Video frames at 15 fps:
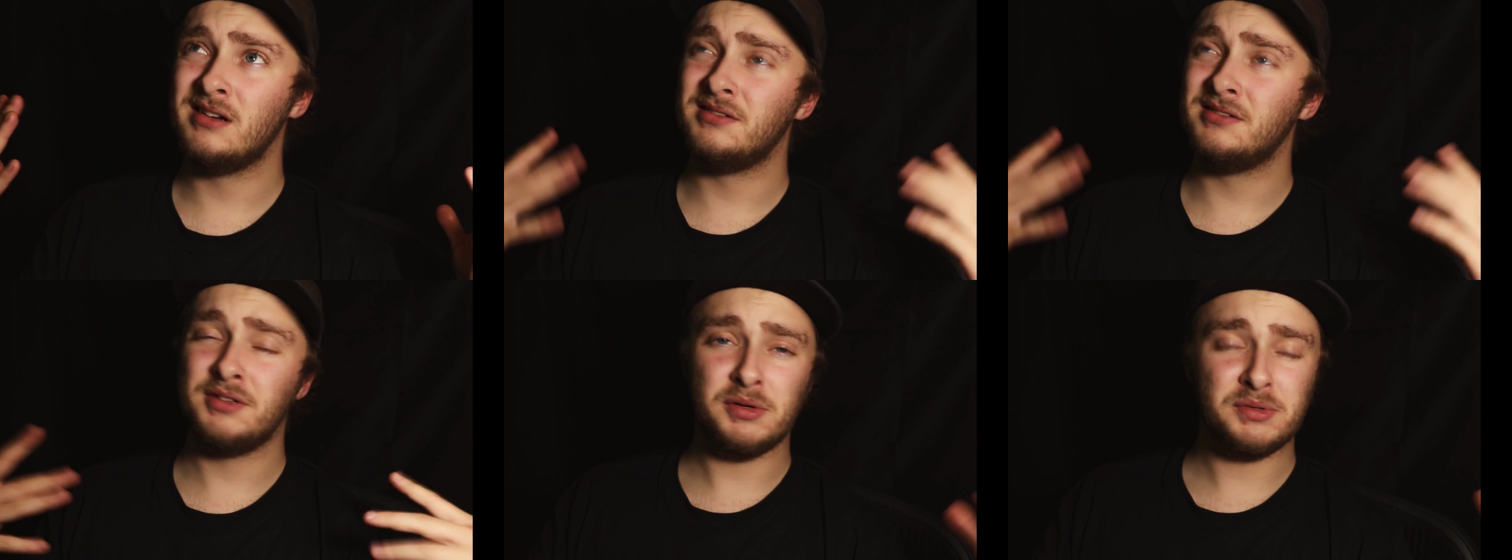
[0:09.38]

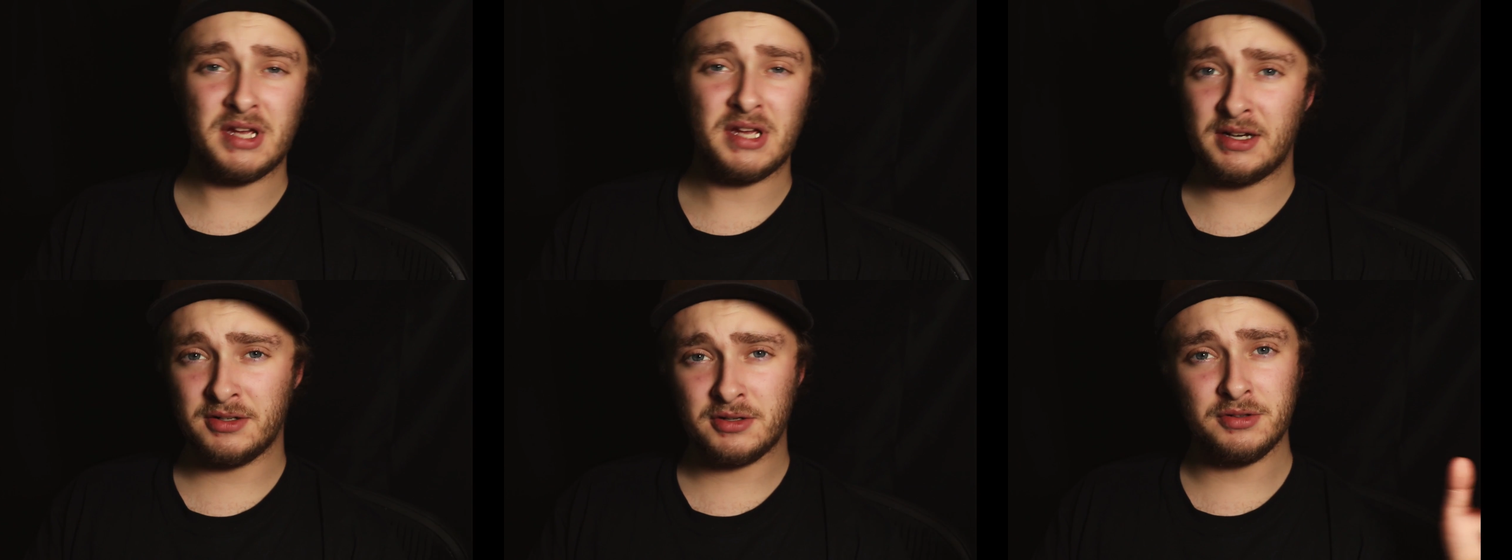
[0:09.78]
No
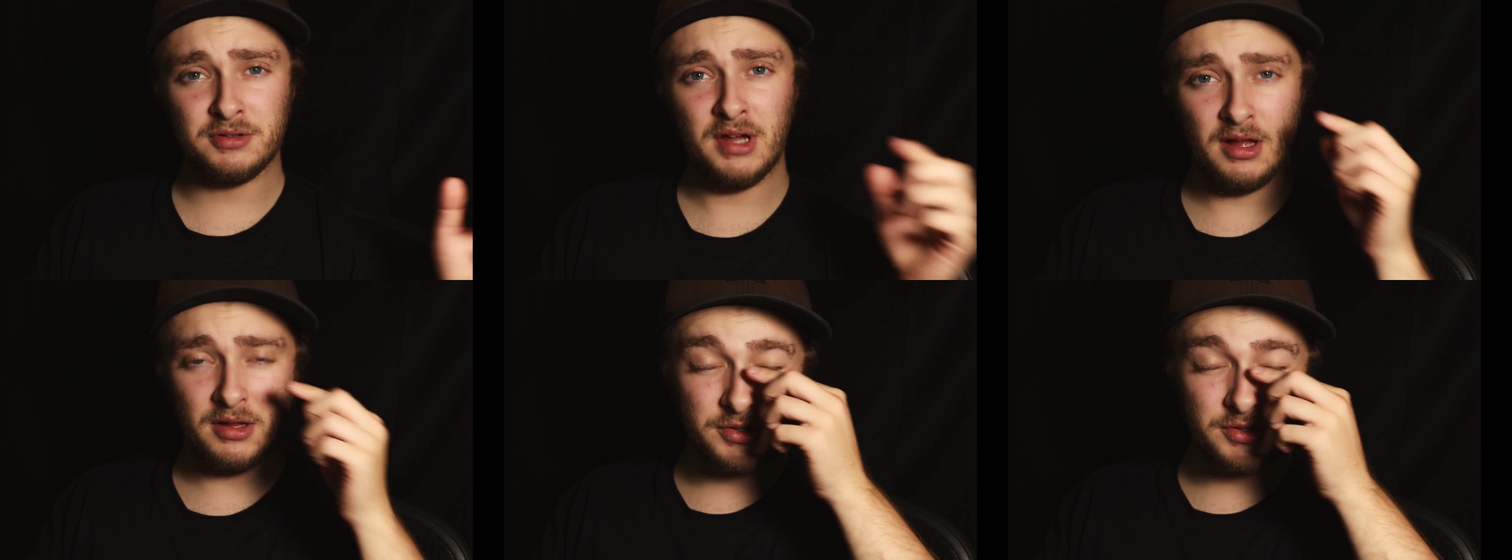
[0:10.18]
technical
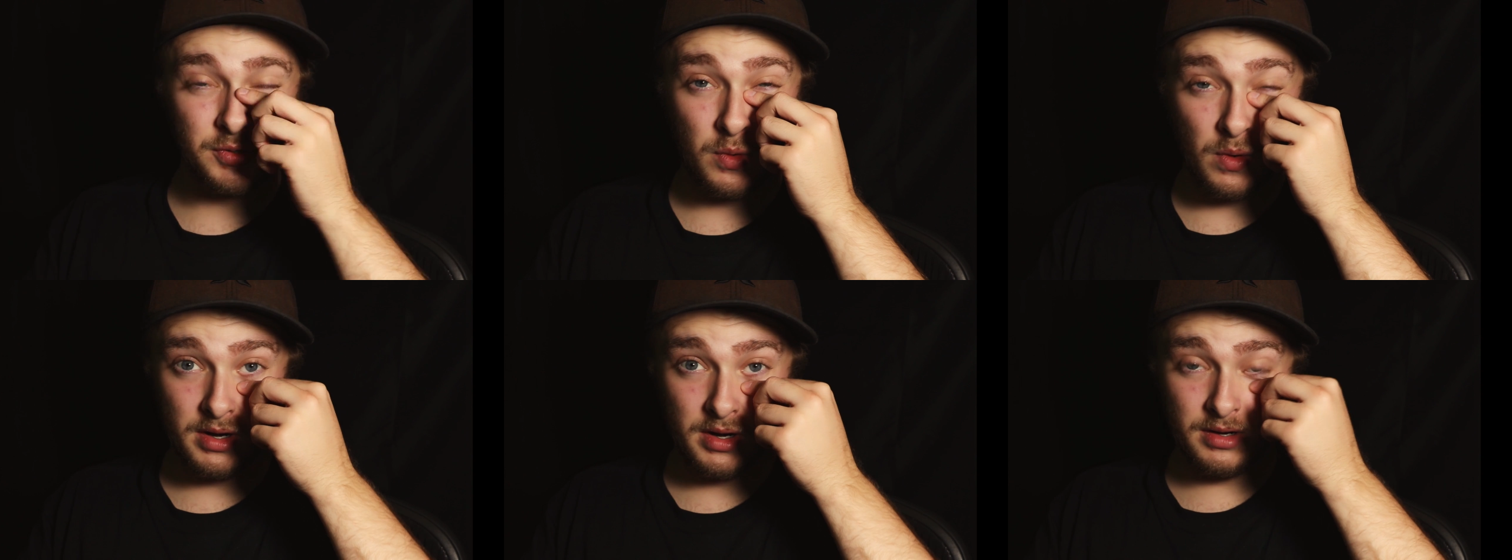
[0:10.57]
knowledge
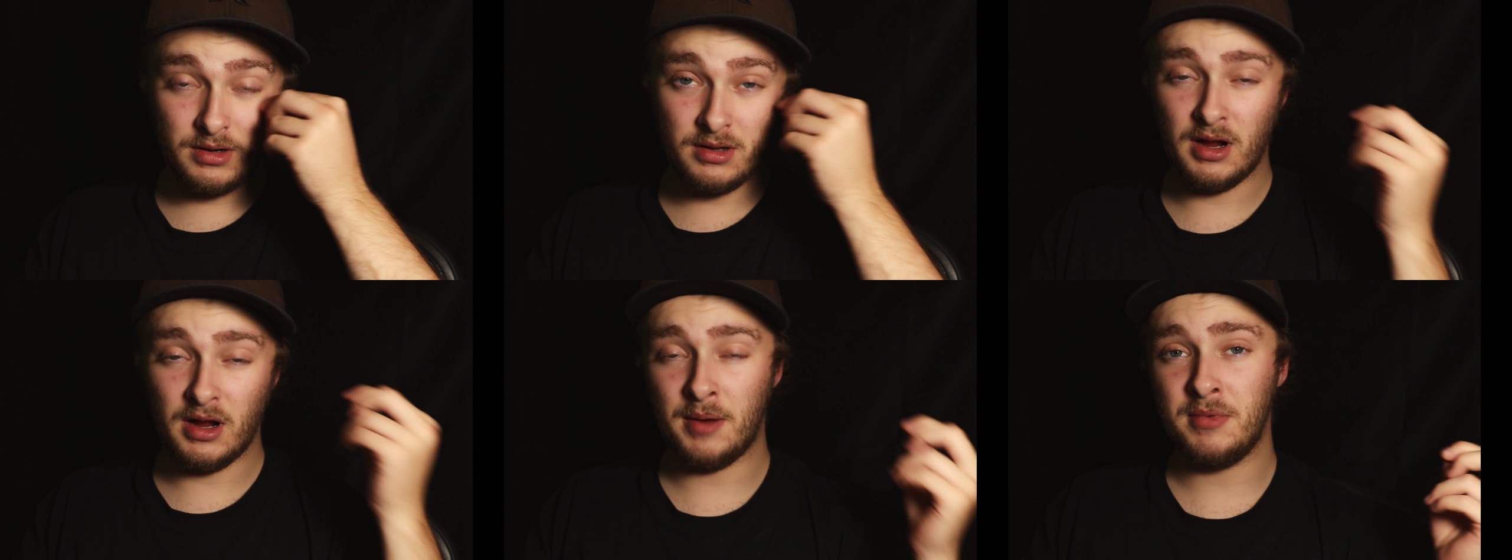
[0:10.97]

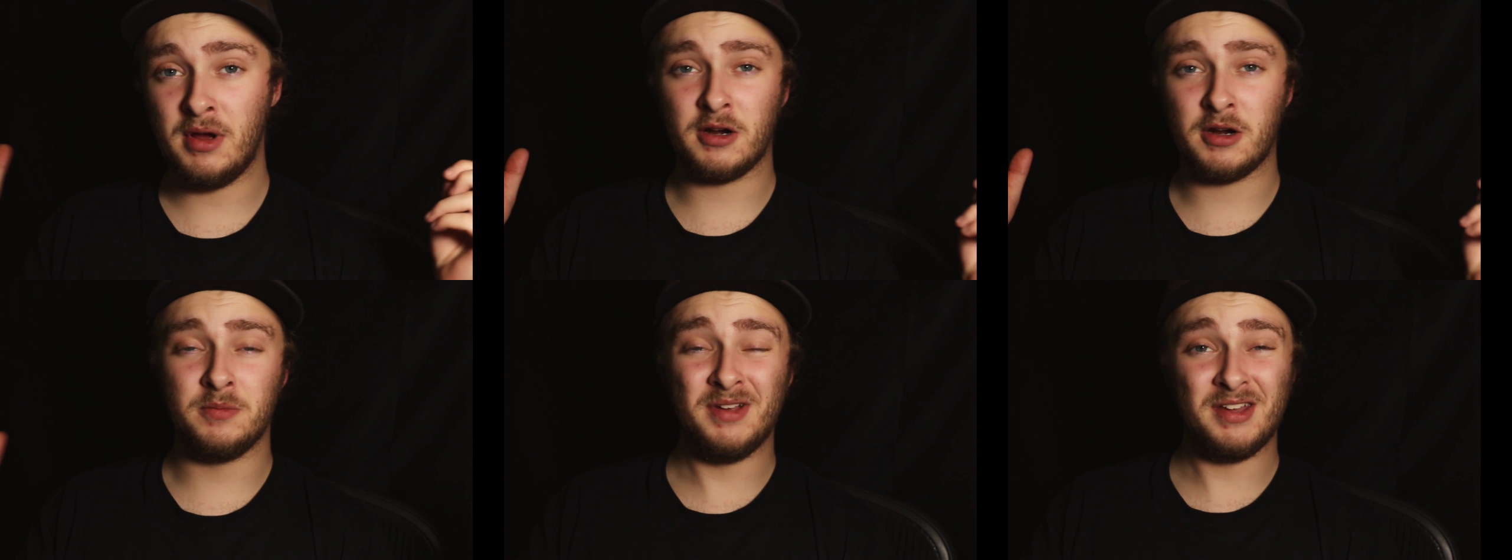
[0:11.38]
required. I'm not
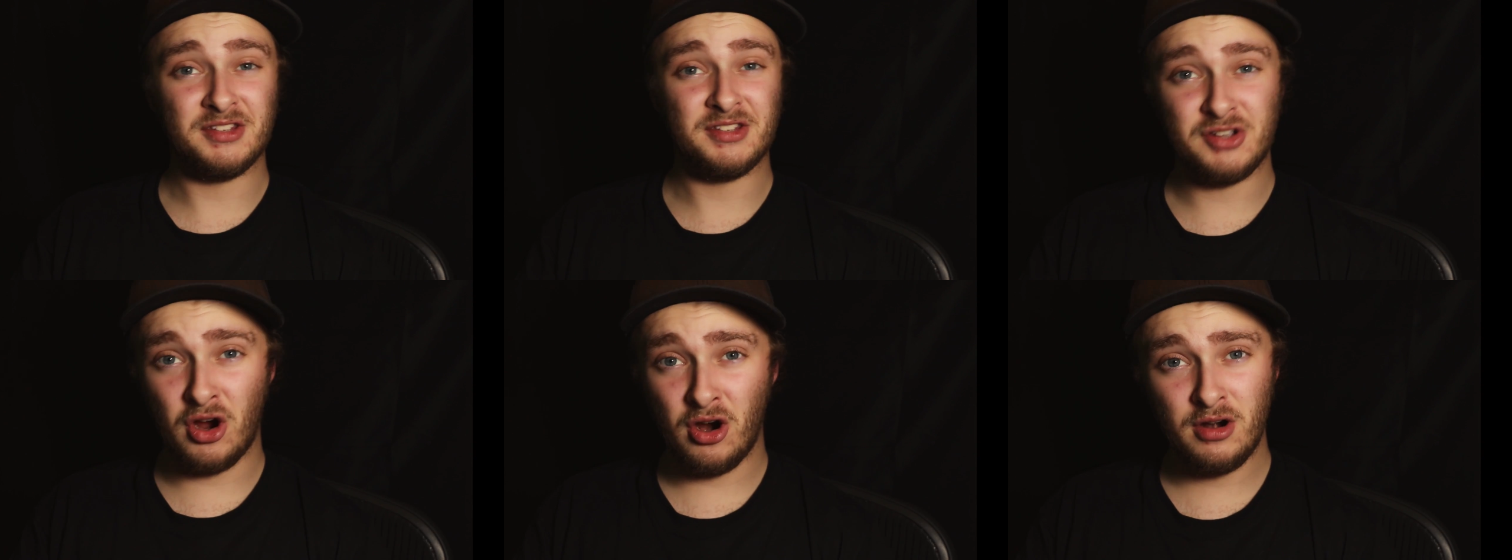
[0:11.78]
going to make
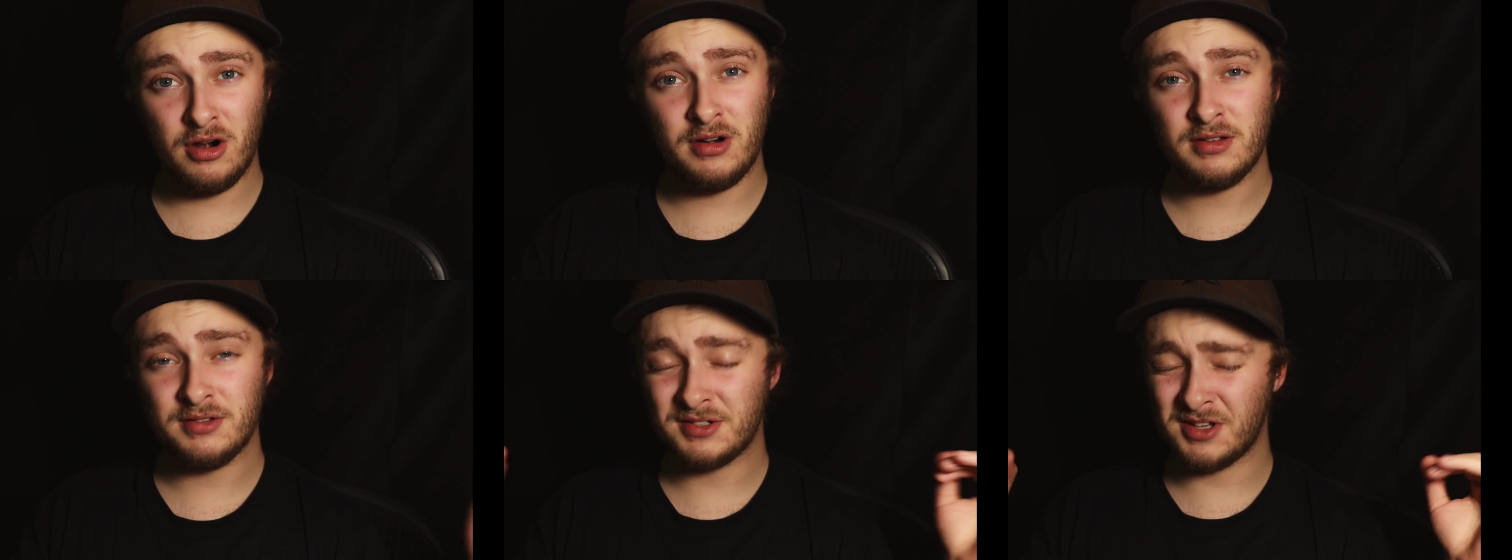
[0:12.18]
this
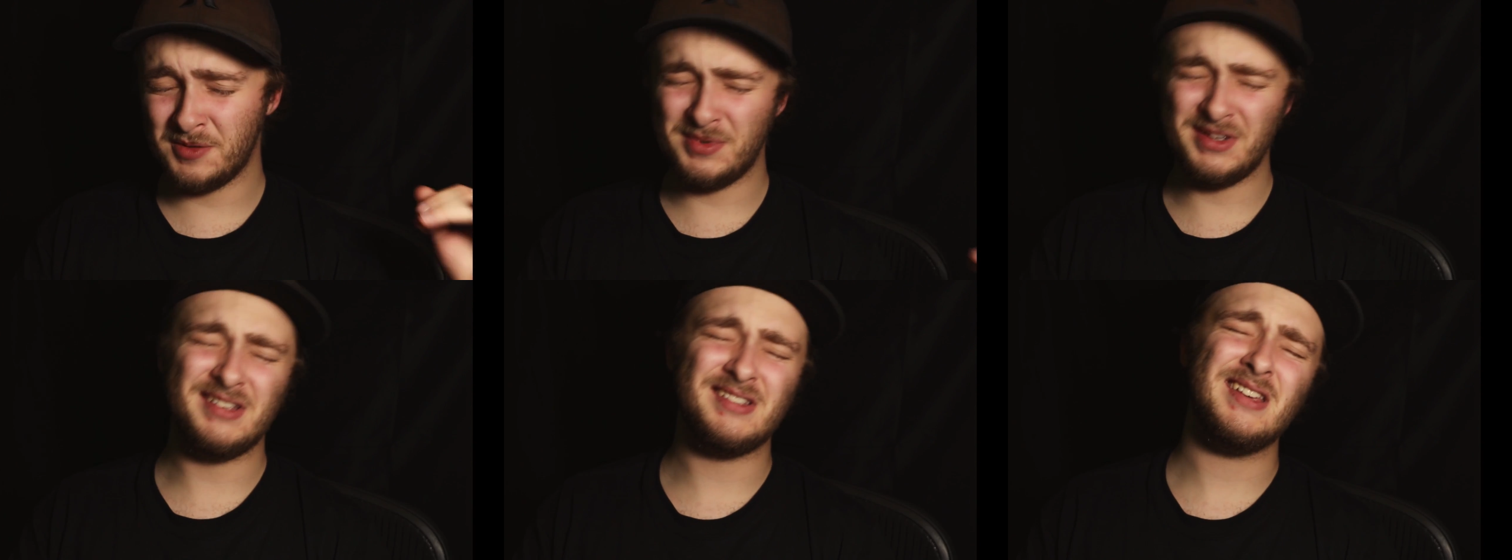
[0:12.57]
hard. It's going
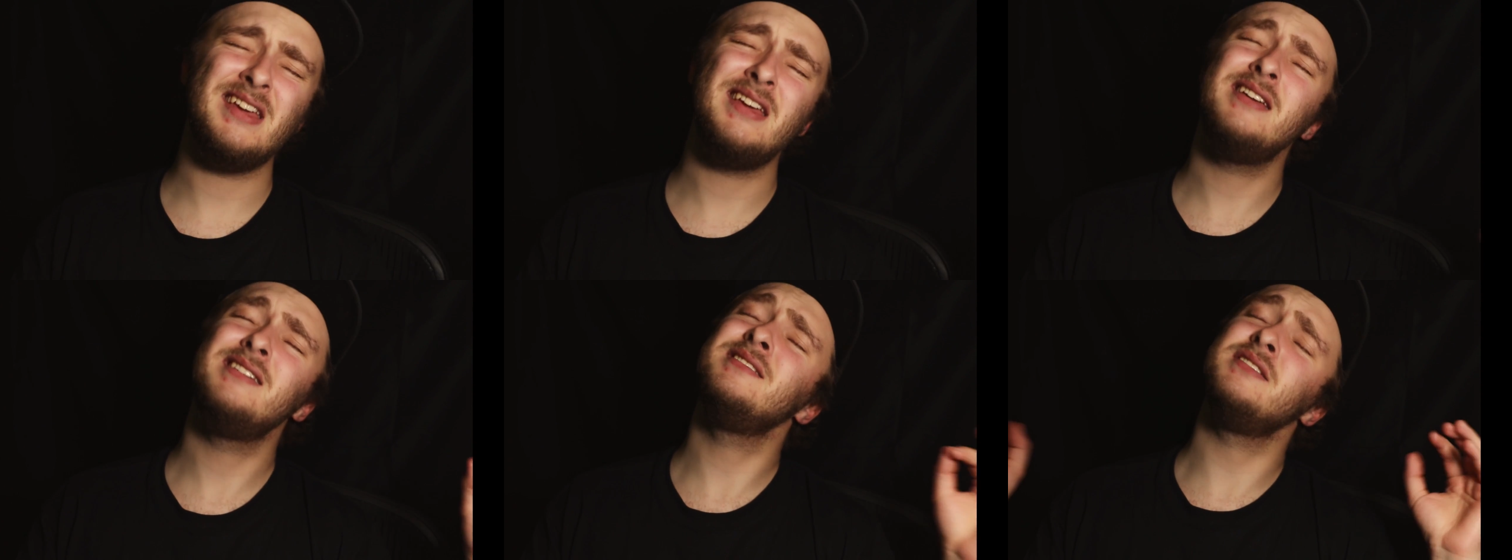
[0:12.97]
to be as
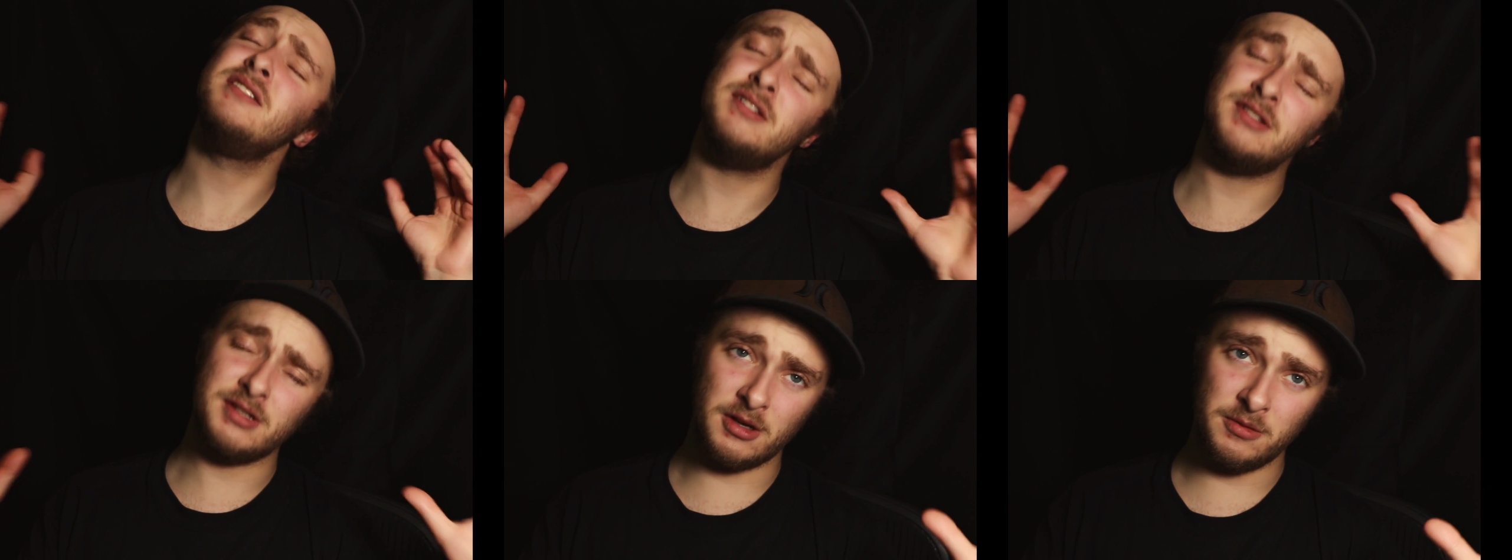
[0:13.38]

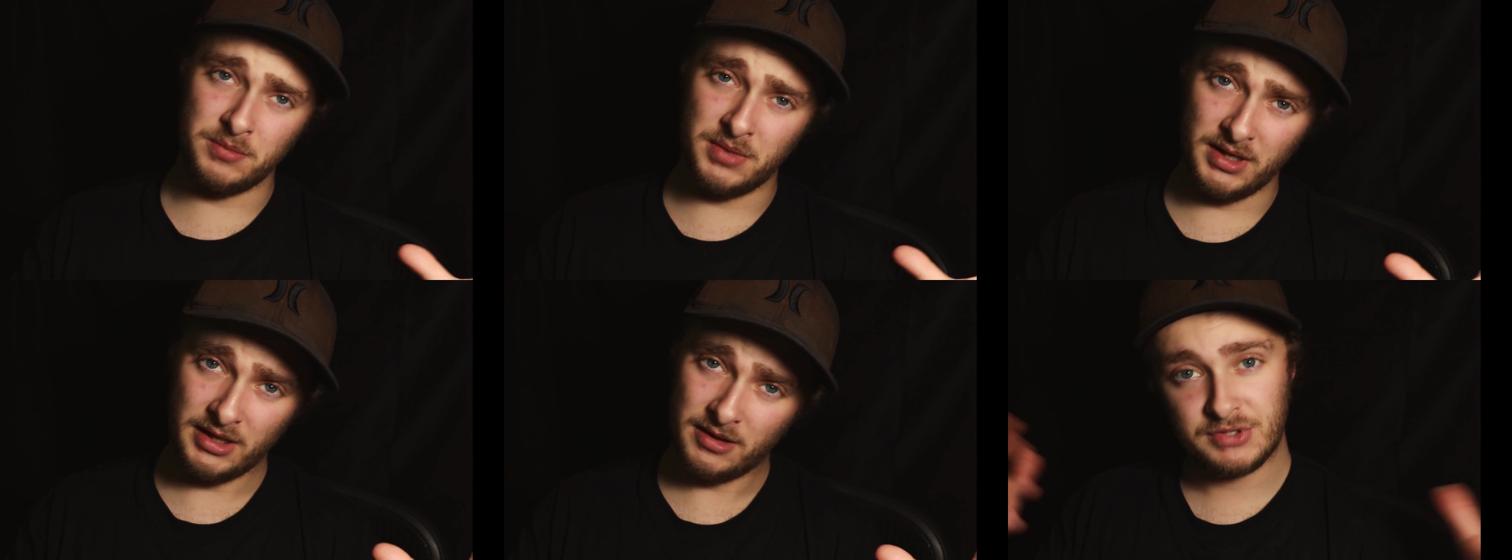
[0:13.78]
easy as it can be.